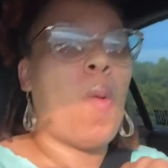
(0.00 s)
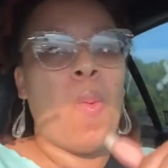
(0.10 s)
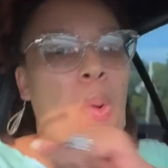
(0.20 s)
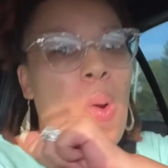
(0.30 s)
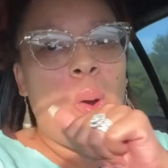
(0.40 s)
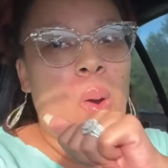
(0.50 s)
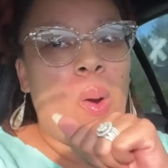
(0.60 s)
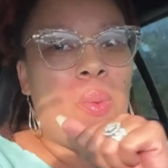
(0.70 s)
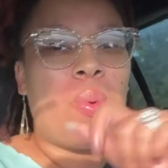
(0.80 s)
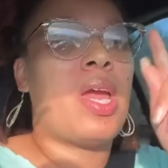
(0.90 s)

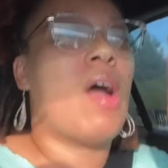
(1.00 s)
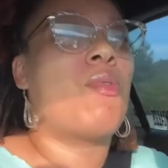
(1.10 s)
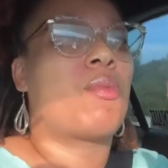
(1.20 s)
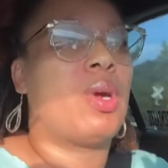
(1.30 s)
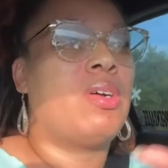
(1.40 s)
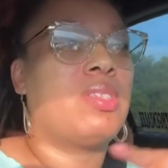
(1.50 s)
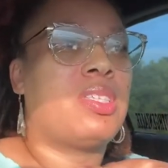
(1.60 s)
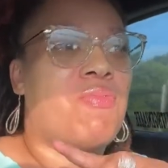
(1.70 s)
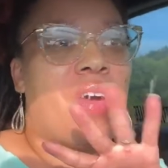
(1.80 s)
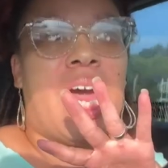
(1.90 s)
Woo, we on the road
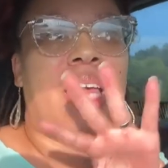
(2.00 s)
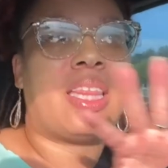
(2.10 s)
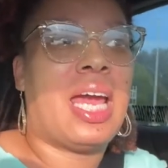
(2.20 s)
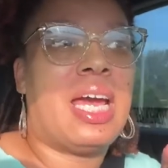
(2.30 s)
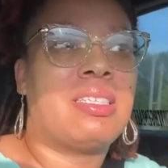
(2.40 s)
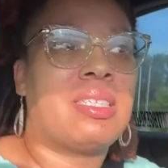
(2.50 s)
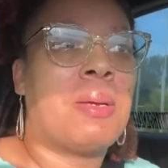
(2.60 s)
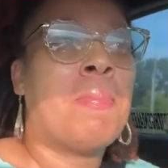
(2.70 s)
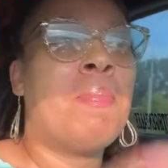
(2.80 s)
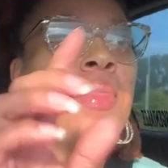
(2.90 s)
to
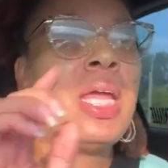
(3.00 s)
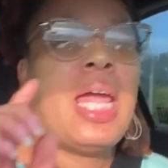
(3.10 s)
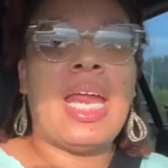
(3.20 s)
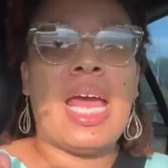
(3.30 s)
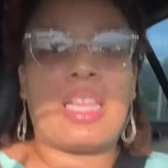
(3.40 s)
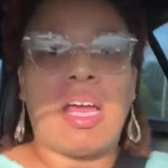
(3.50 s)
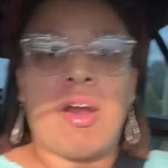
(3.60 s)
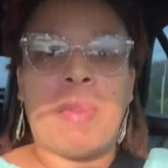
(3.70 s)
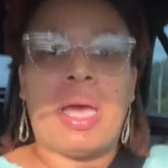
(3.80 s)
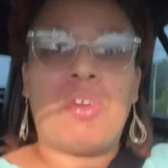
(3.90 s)
5,000. And I thought
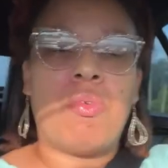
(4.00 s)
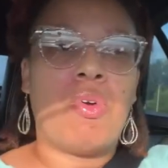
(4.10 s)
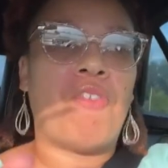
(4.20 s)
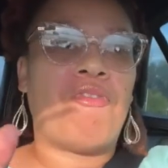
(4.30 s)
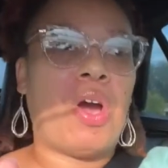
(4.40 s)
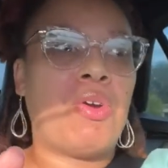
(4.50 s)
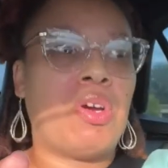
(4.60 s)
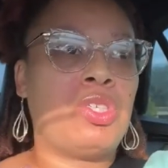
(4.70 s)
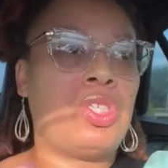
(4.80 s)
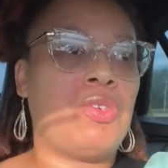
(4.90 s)
about doing a
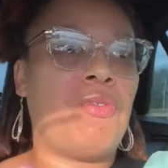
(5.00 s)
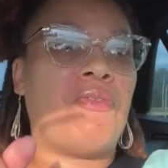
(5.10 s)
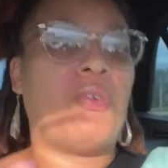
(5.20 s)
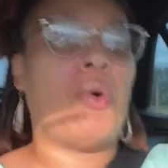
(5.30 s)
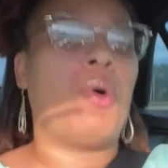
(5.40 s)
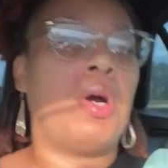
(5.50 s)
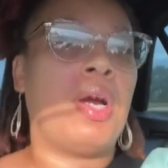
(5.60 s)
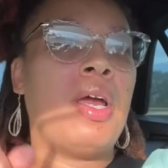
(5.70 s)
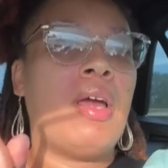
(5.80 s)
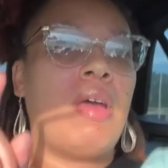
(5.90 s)
photo shoot for
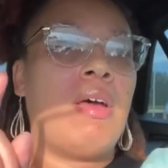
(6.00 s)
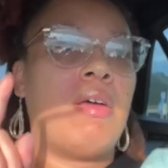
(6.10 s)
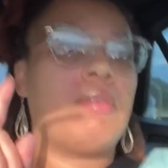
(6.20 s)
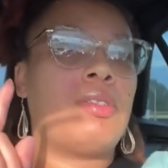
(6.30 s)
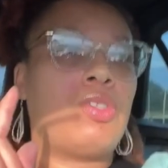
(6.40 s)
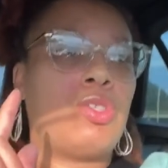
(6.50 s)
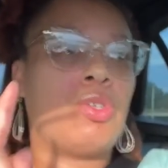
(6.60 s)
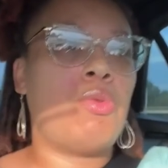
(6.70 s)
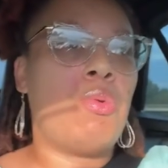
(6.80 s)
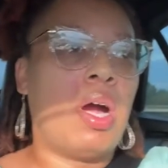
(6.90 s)

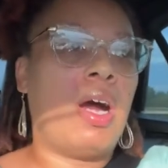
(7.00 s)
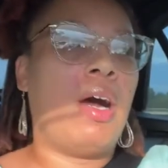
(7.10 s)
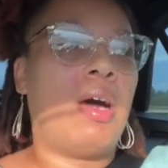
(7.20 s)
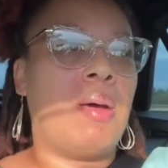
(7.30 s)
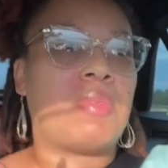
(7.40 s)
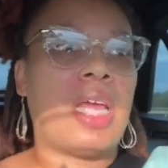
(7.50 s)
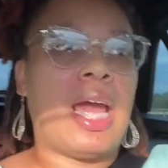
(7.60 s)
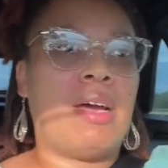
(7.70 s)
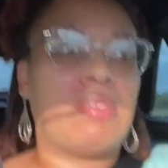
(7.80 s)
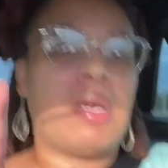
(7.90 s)
two um,
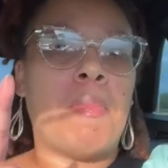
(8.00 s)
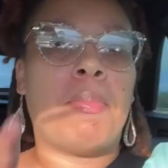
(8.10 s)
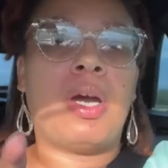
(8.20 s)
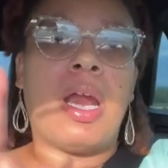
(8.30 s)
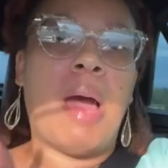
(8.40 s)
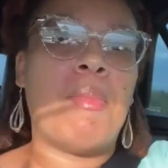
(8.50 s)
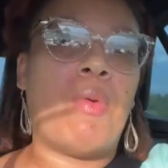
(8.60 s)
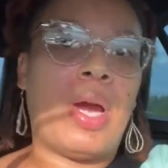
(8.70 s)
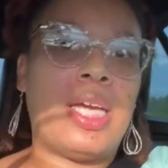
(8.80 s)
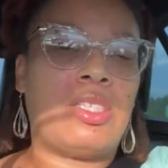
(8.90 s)
2,000, but I'm gonna
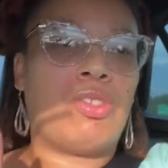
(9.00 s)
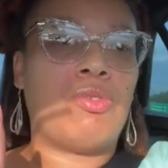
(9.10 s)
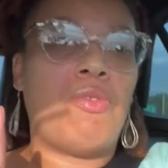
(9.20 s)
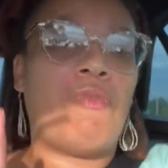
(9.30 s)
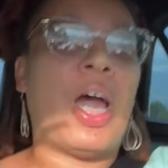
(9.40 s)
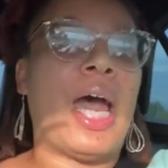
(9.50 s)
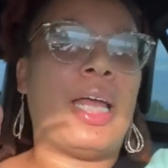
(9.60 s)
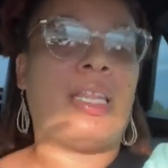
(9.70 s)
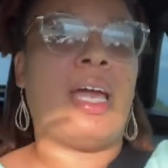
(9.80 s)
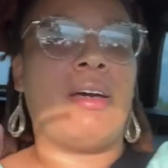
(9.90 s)
wait to
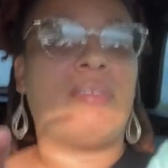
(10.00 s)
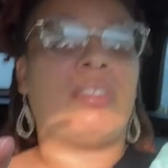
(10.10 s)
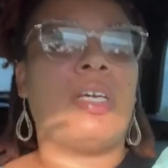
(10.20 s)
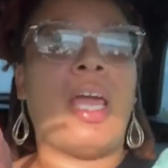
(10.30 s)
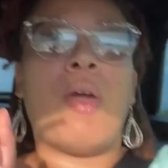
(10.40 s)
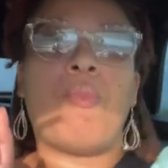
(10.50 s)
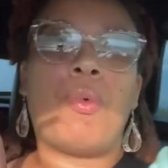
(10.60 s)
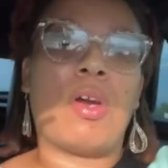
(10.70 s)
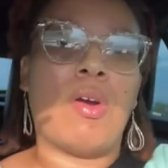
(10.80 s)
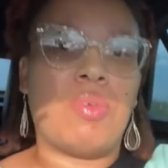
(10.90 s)
5,000 and
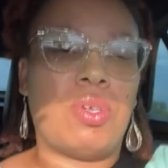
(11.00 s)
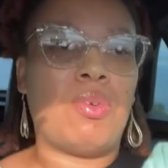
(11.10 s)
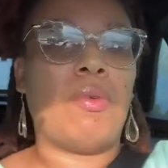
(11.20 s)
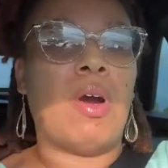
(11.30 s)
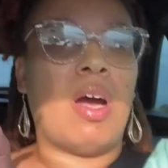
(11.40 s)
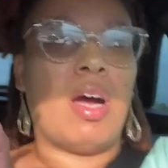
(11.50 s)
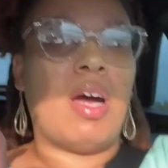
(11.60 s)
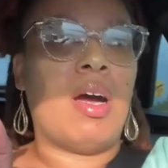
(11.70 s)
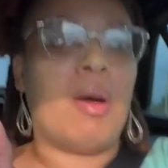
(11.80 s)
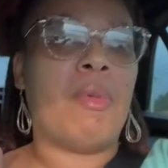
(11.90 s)
we're gonna do a,
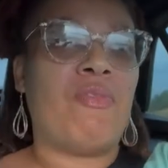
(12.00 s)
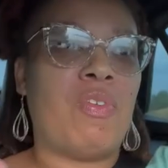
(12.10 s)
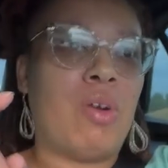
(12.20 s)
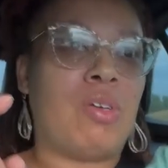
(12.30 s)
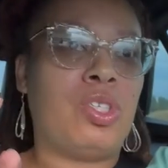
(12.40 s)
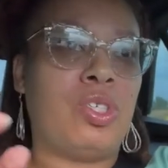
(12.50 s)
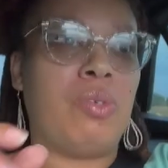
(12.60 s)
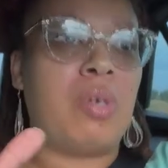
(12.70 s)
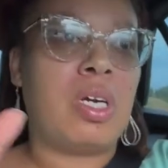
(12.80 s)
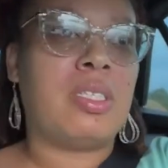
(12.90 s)
um, a photo shoot
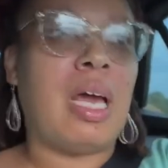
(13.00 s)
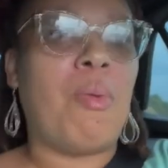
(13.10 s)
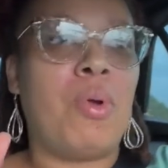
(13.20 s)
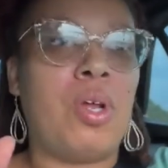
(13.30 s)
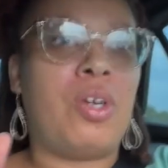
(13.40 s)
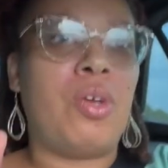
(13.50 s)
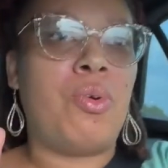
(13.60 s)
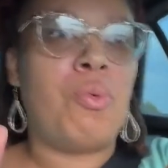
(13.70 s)
because I wanna do,